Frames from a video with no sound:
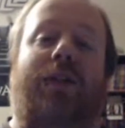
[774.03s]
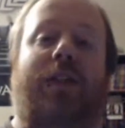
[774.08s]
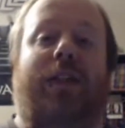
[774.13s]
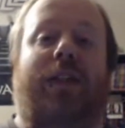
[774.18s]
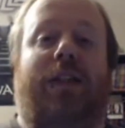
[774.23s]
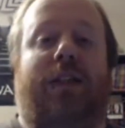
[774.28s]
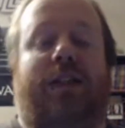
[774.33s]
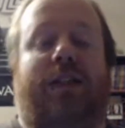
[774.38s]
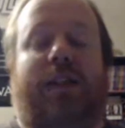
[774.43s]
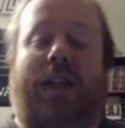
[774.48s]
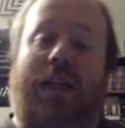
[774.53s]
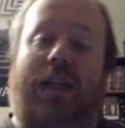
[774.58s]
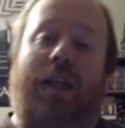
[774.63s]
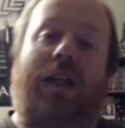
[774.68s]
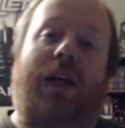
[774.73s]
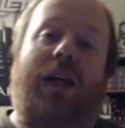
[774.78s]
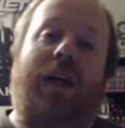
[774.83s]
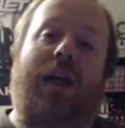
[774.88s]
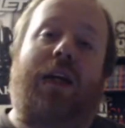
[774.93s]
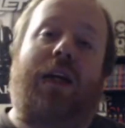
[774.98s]
get to
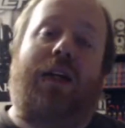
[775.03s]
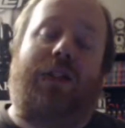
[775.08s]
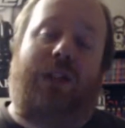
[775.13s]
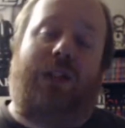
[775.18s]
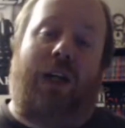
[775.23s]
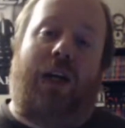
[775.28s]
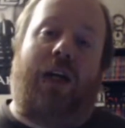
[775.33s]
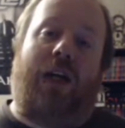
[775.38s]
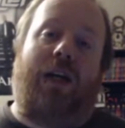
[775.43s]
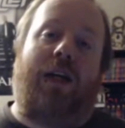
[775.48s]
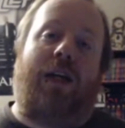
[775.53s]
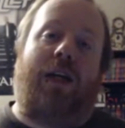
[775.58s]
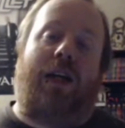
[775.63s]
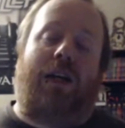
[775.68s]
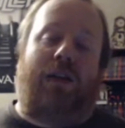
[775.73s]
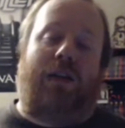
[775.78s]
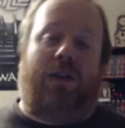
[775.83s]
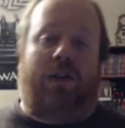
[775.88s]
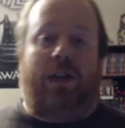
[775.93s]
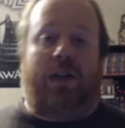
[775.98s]
see John
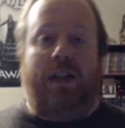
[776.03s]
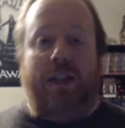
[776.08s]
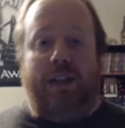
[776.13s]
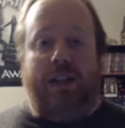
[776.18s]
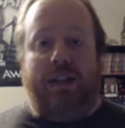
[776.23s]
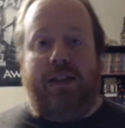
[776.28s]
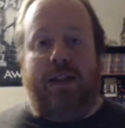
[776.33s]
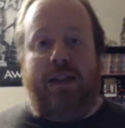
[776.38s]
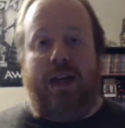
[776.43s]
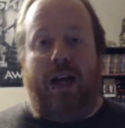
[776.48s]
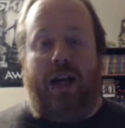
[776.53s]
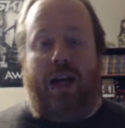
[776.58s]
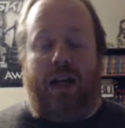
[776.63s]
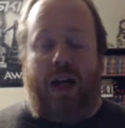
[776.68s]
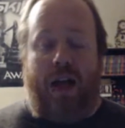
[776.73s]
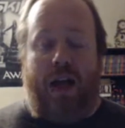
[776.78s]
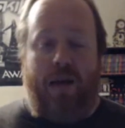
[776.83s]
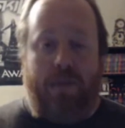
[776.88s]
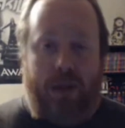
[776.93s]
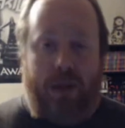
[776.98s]
and Clarice,
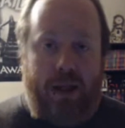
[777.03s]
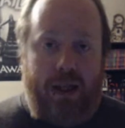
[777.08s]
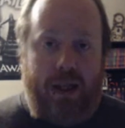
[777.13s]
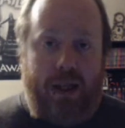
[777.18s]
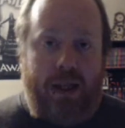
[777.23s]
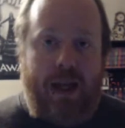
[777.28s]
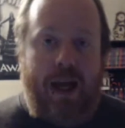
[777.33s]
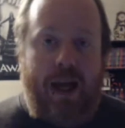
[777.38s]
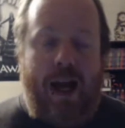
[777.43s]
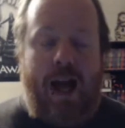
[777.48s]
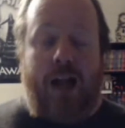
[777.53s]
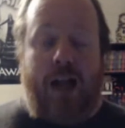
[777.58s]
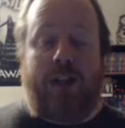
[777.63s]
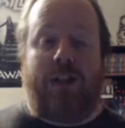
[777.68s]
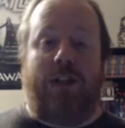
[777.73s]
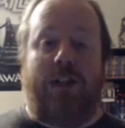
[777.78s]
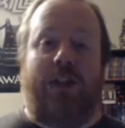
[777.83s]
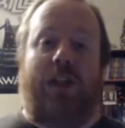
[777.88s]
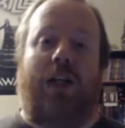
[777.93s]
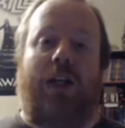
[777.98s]
aka Blink,
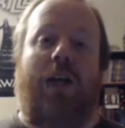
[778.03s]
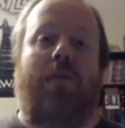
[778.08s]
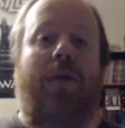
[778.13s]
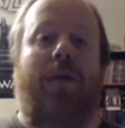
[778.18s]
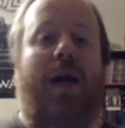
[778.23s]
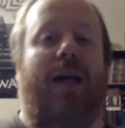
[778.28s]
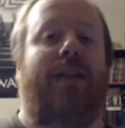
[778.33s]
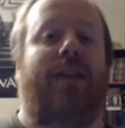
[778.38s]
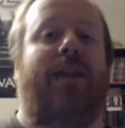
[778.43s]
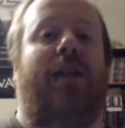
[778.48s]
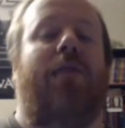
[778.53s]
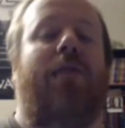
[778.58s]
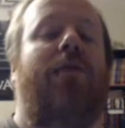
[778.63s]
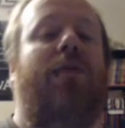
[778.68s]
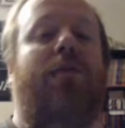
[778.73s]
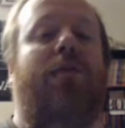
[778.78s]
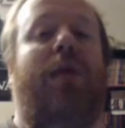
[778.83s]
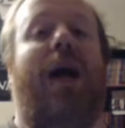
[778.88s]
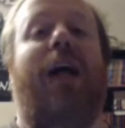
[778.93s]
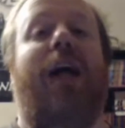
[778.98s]
actually share a
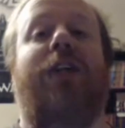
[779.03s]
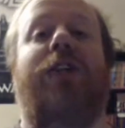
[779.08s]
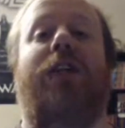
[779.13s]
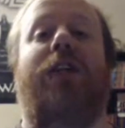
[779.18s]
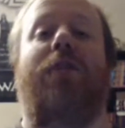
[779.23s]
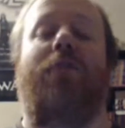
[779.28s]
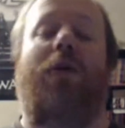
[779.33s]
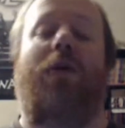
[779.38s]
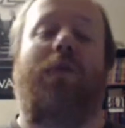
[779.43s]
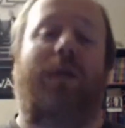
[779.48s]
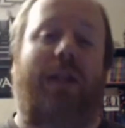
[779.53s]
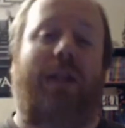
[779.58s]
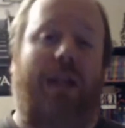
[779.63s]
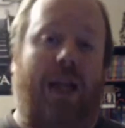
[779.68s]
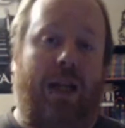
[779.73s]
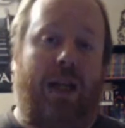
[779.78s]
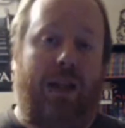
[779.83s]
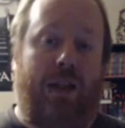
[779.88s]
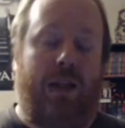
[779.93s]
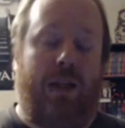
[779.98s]
passionate moment
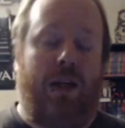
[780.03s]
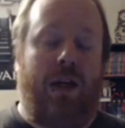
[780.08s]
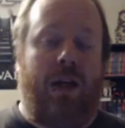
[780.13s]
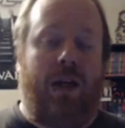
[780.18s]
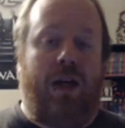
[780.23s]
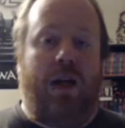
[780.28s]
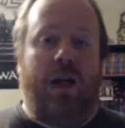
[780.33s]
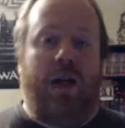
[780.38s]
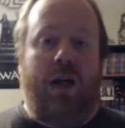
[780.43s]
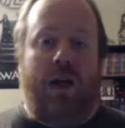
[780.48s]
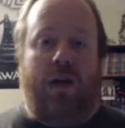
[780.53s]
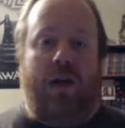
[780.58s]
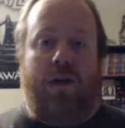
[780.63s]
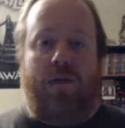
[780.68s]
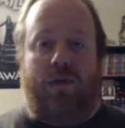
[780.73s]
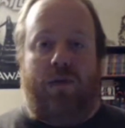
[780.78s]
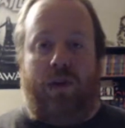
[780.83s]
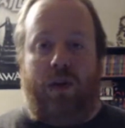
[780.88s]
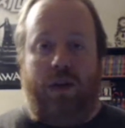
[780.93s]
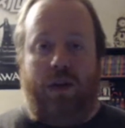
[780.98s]
together.
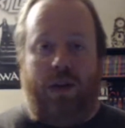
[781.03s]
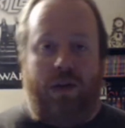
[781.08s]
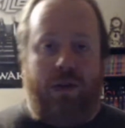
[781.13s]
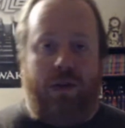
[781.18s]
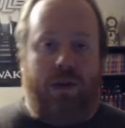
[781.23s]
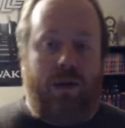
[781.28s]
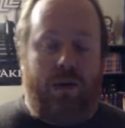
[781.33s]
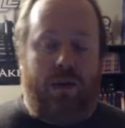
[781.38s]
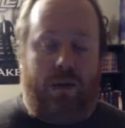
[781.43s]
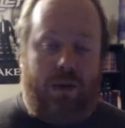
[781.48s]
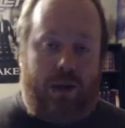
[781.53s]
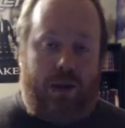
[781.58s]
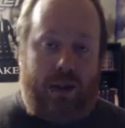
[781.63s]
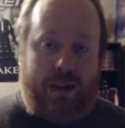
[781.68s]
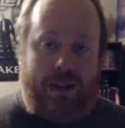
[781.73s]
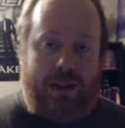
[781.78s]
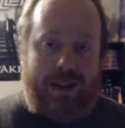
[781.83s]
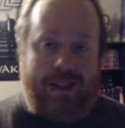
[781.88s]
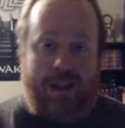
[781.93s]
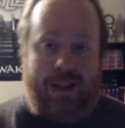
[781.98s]
For all you who are
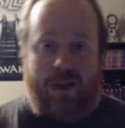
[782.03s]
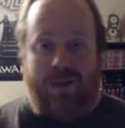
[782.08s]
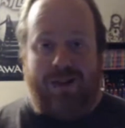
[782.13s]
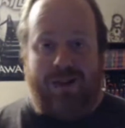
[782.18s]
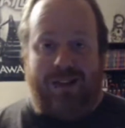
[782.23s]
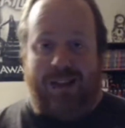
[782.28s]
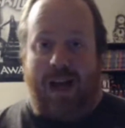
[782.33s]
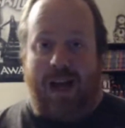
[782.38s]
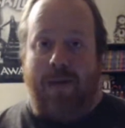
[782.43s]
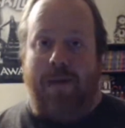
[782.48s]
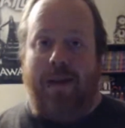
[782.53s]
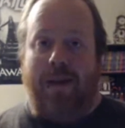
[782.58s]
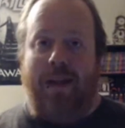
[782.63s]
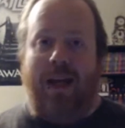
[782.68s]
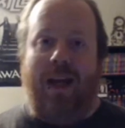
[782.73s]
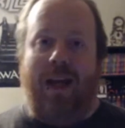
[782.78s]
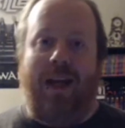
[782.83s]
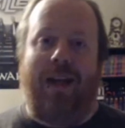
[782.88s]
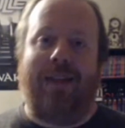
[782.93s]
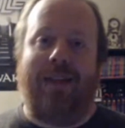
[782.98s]
into the whole sappy
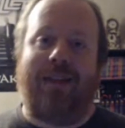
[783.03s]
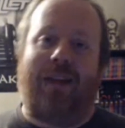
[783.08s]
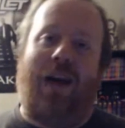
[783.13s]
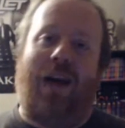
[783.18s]
thing, it's